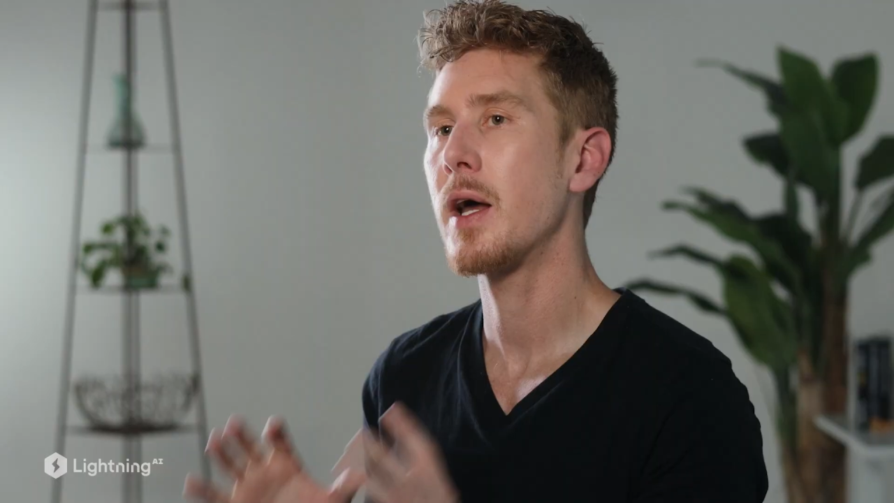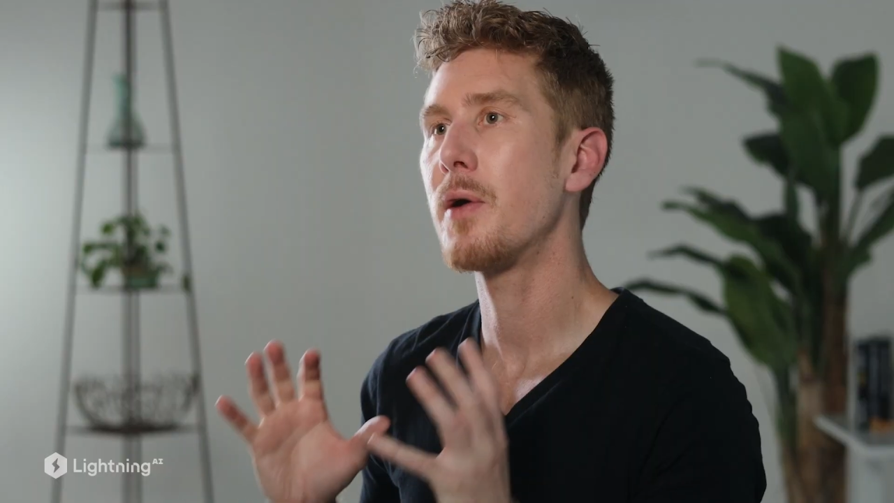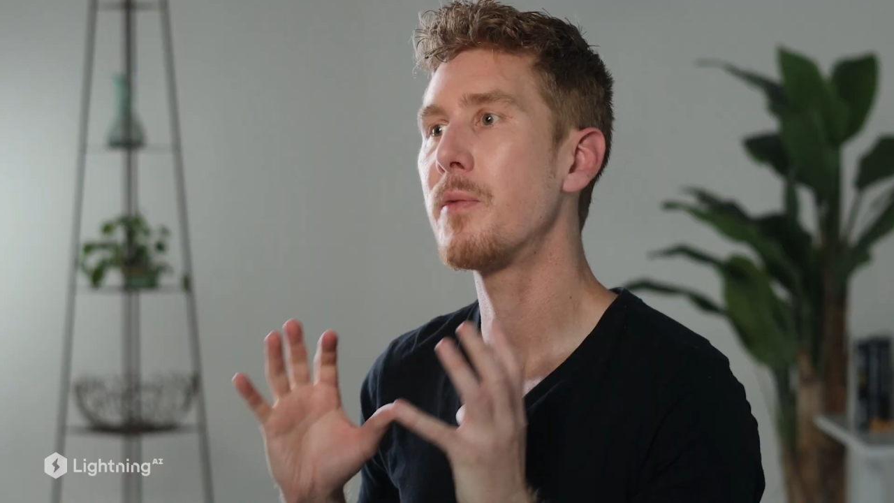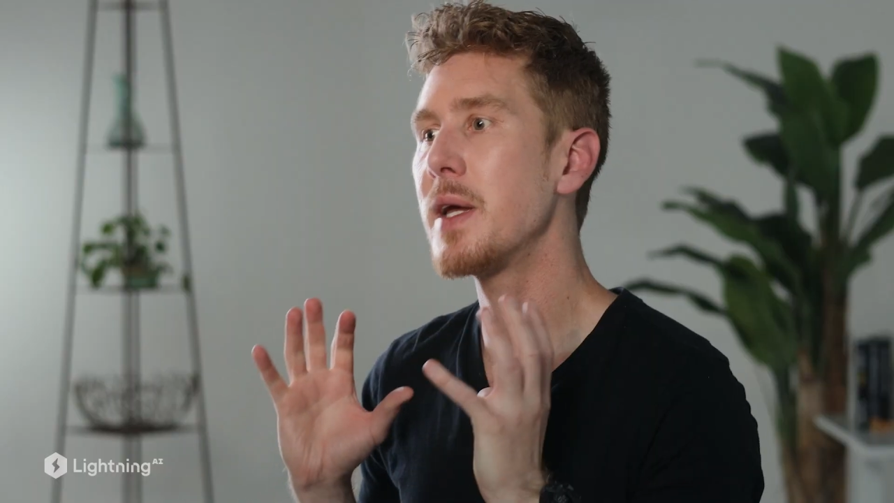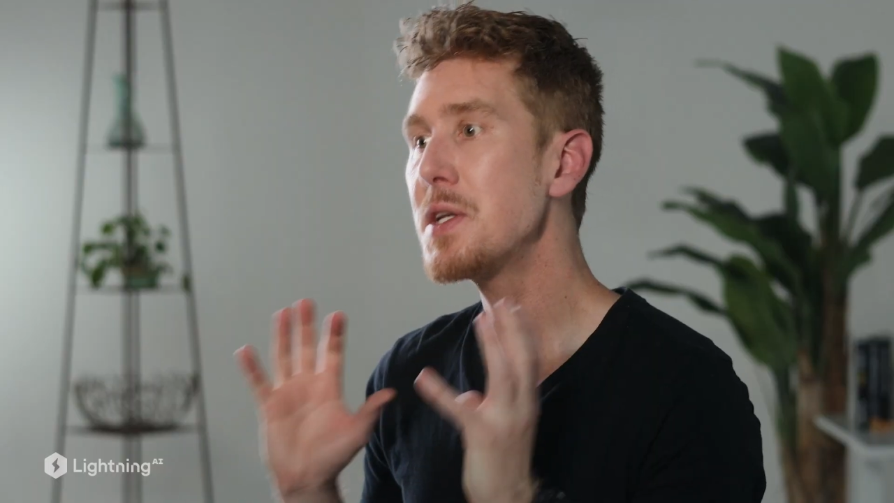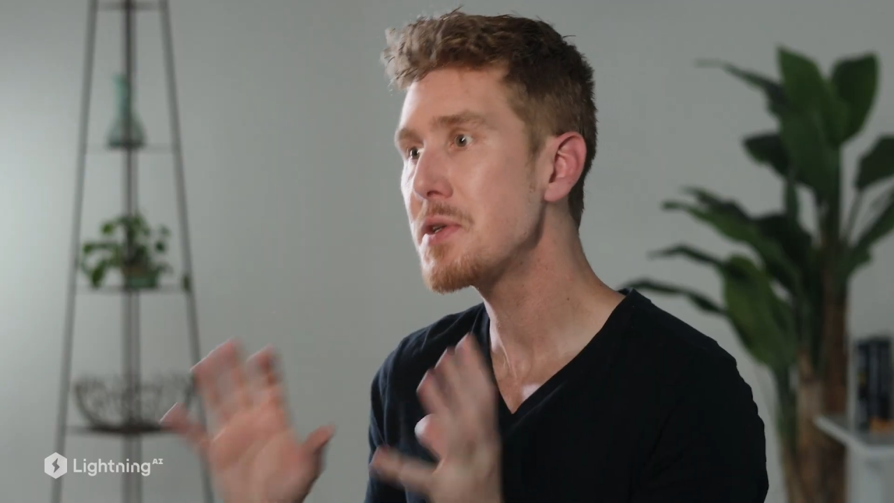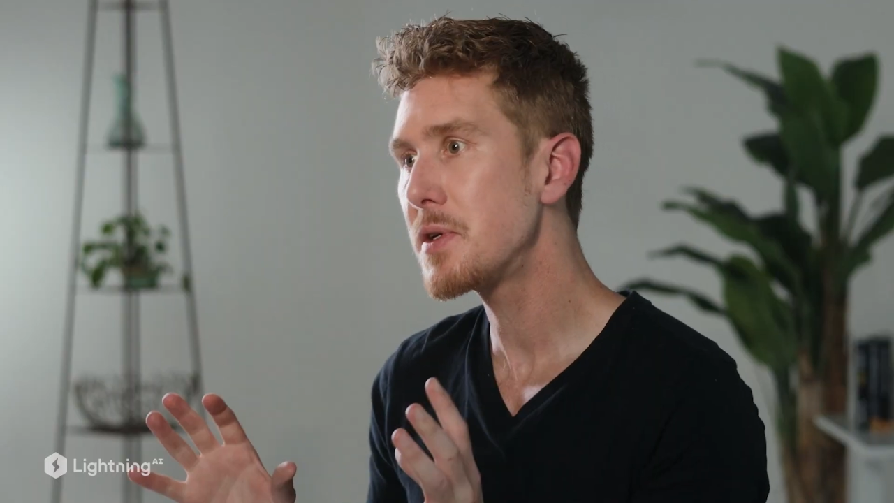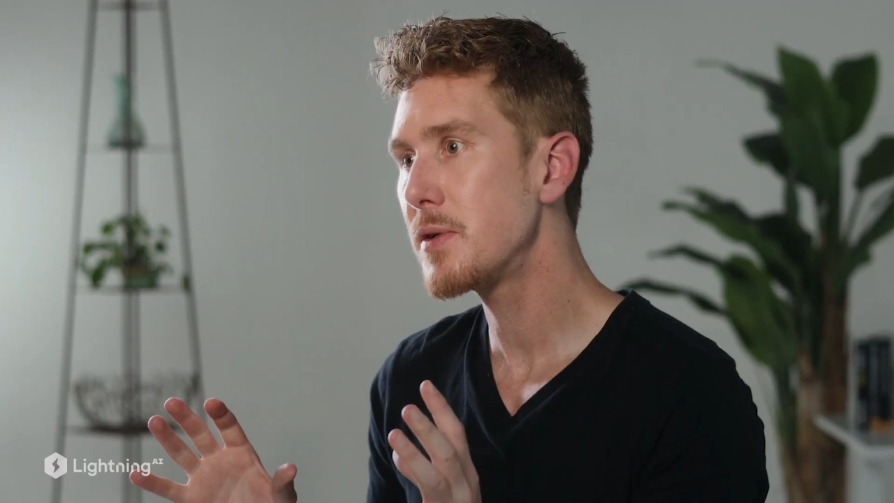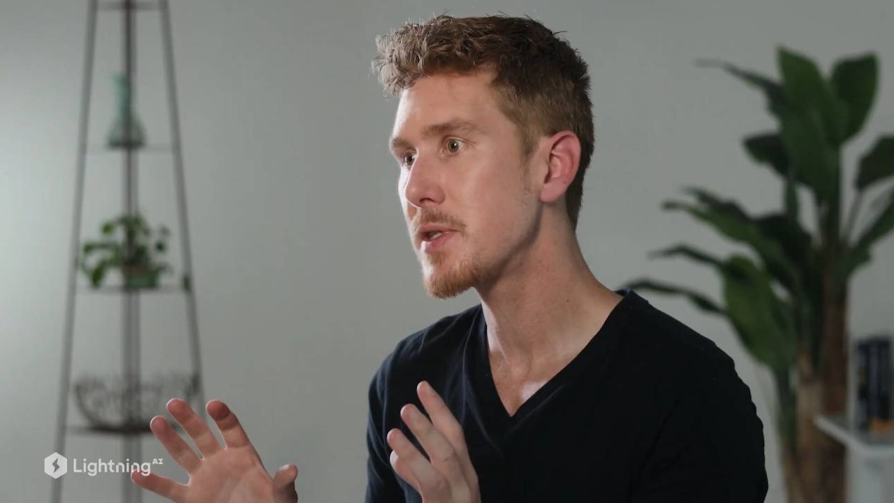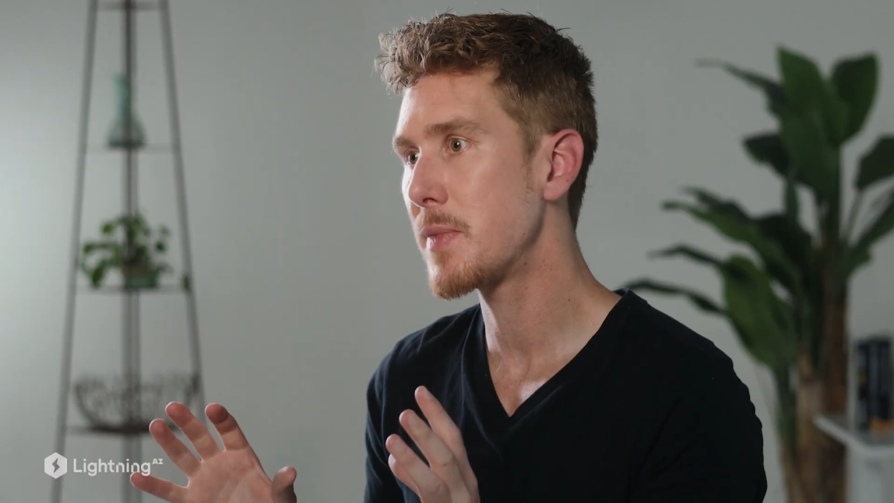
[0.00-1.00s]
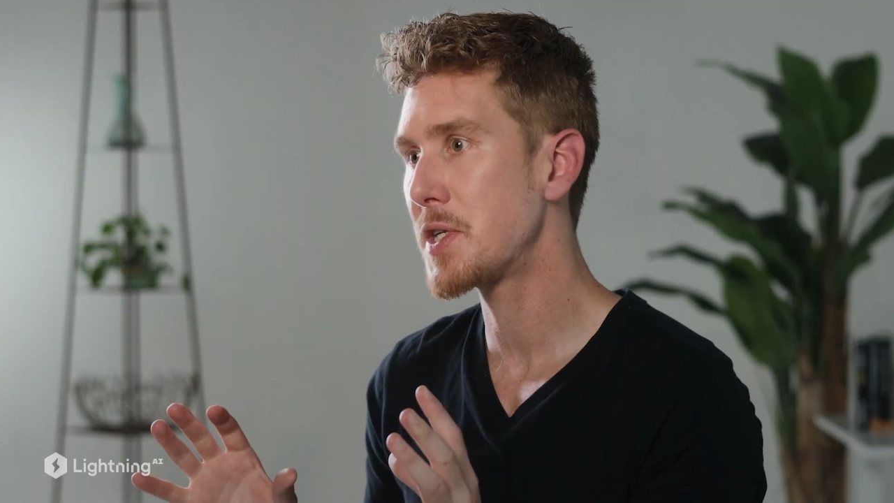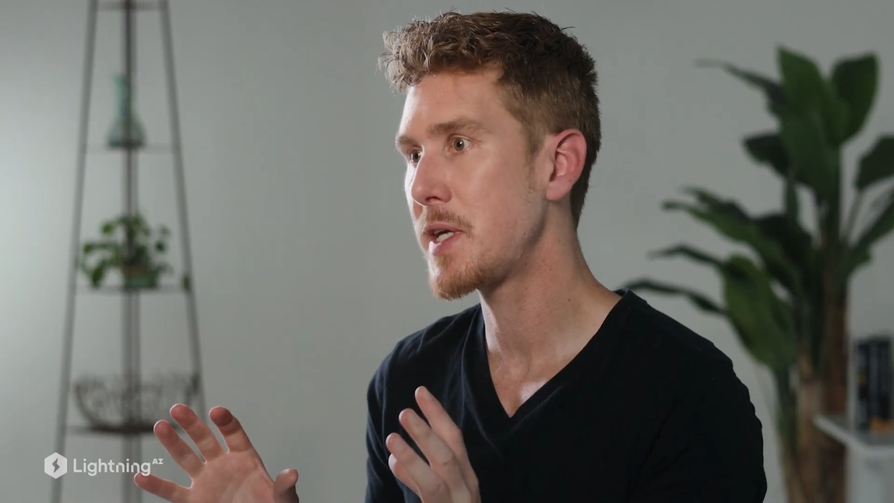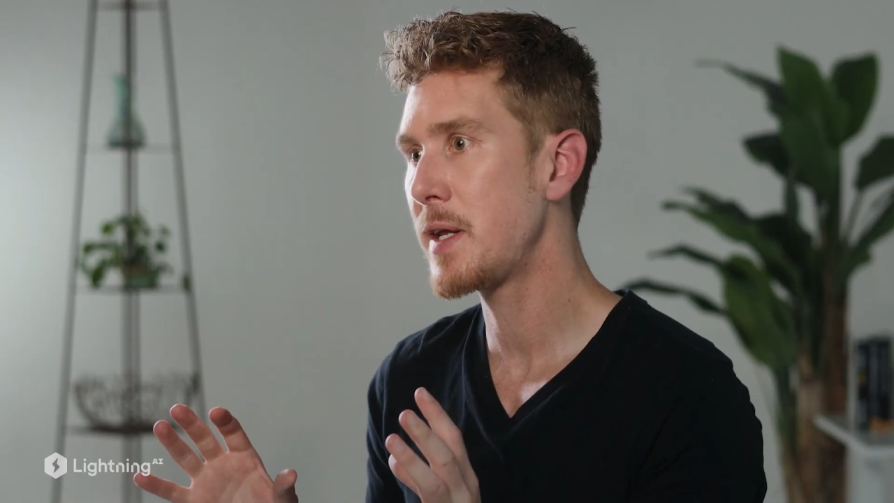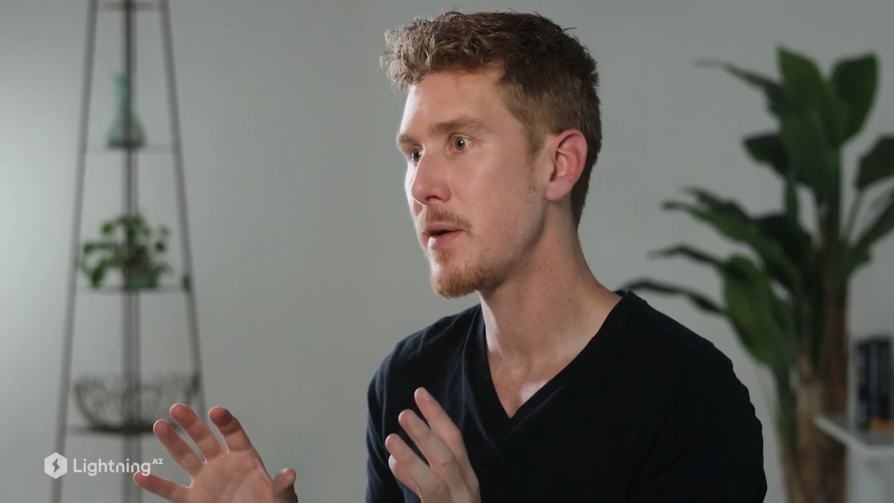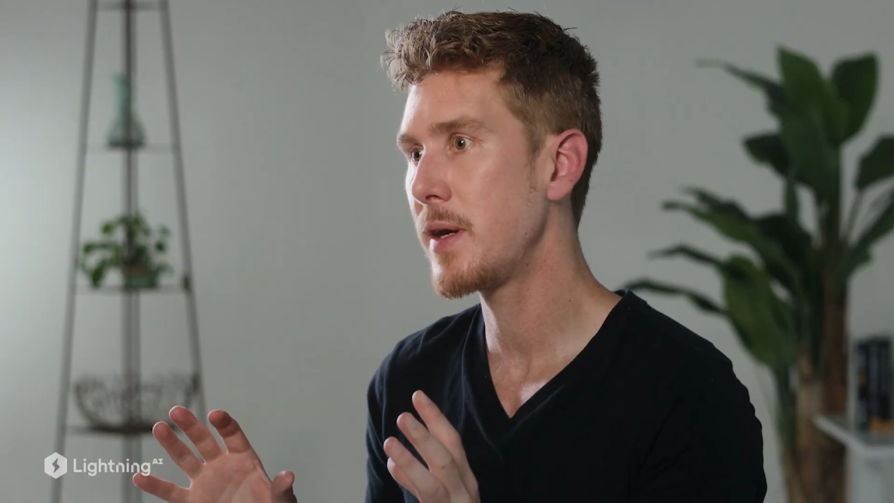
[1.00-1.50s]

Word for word: Now, we introduced machine